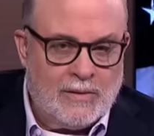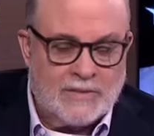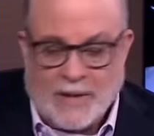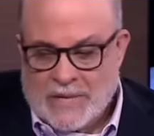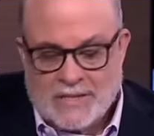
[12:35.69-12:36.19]

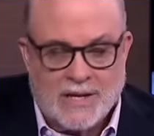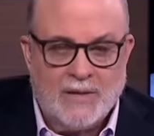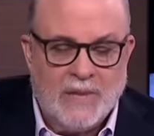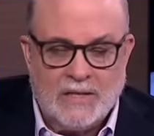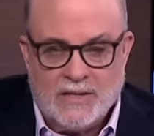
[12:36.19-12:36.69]
Somebody's got
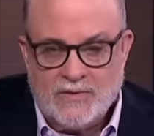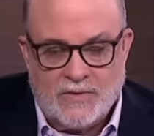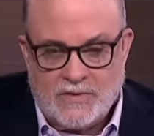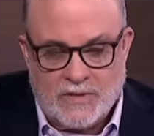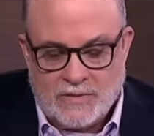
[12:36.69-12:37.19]
to make these
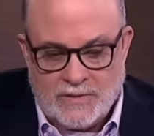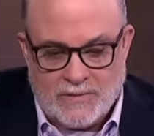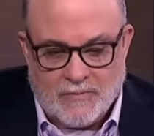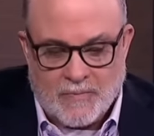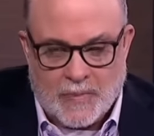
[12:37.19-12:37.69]

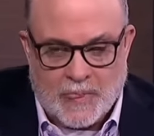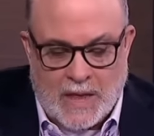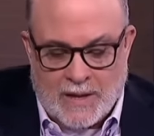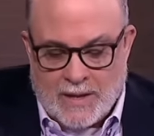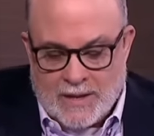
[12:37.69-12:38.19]
decisions.
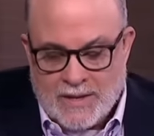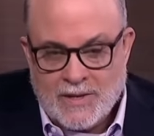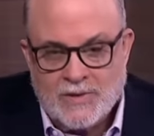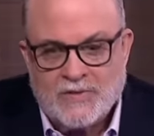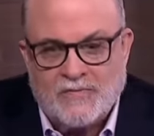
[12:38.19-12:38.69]
You
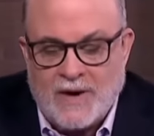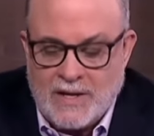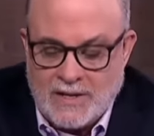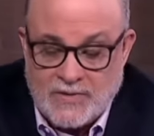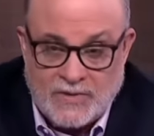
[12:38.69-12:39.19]
know, it's
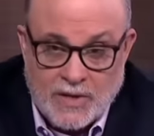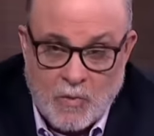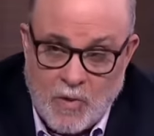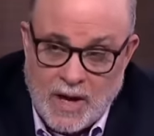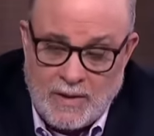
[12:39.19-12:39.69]
funny in a
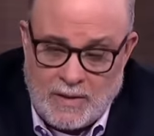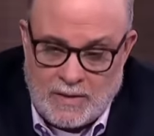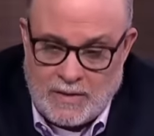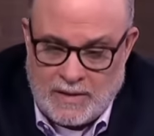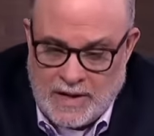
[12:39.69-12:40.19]
sick way.
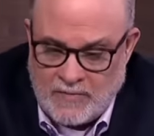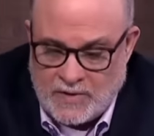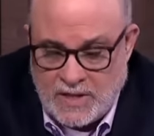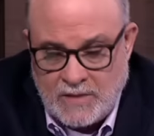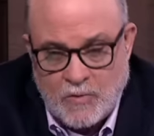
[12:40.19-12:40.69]

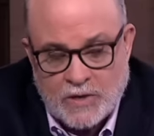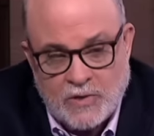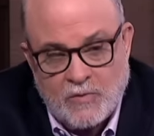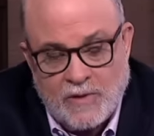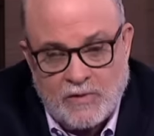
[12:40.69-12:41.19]
After the
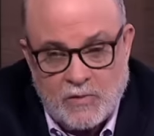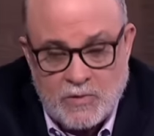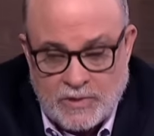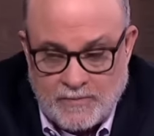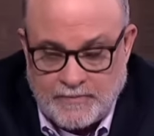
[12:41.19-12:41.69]
Russian
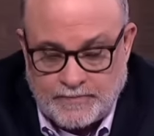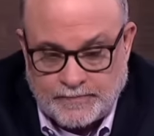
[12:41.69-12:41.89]
Revolution,